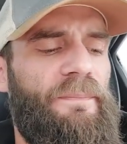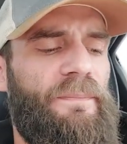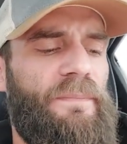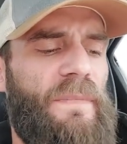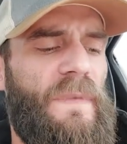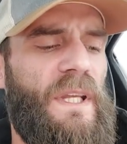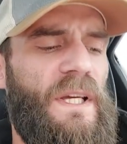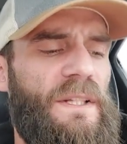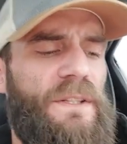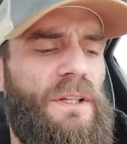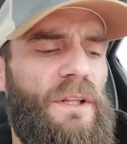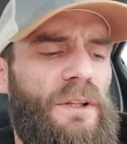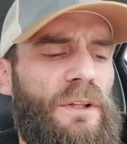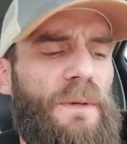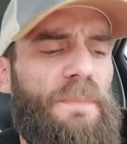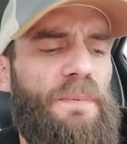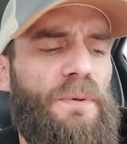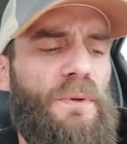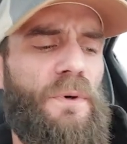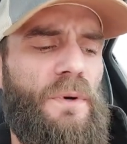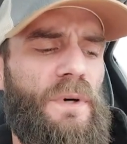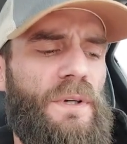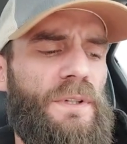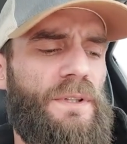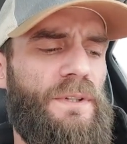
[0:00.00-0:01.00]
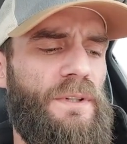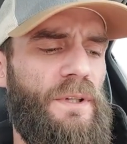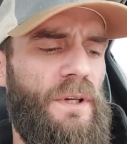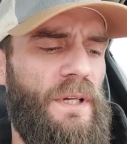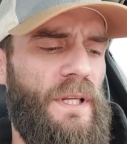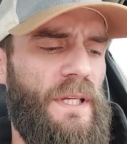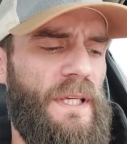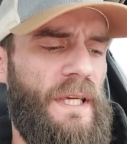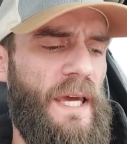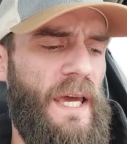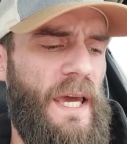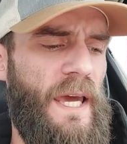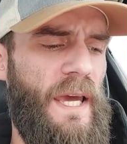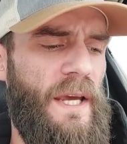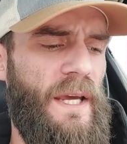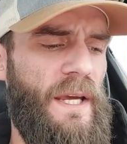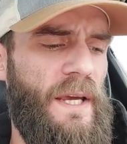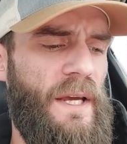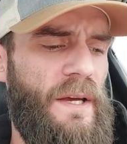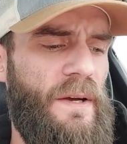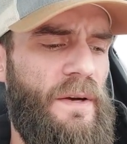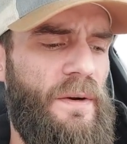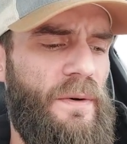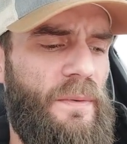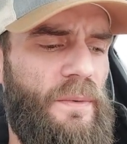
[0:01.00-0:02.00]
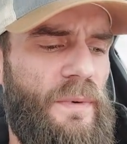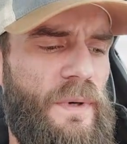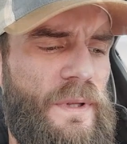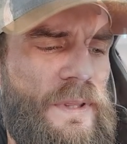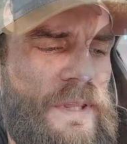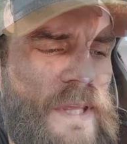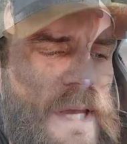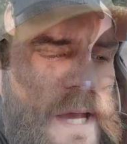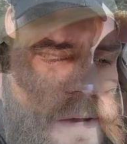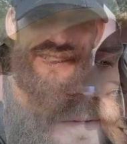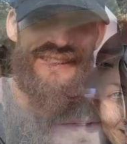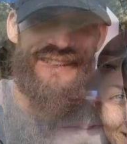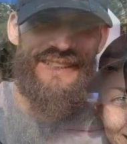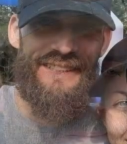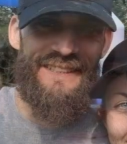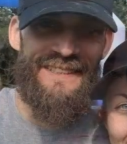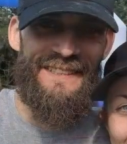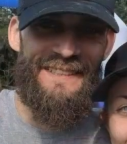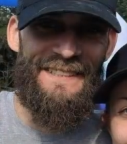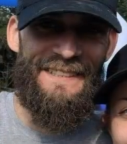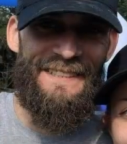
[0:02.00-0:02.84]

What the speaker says: It's a looped course, 30k, 1,000 meters